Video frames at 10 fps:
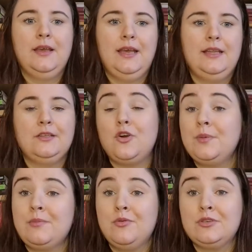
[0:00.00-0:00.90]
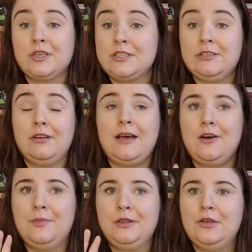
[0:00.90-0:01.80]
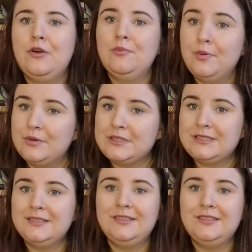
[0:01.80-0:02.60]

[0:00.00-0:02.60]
and comic books are still allowed but no books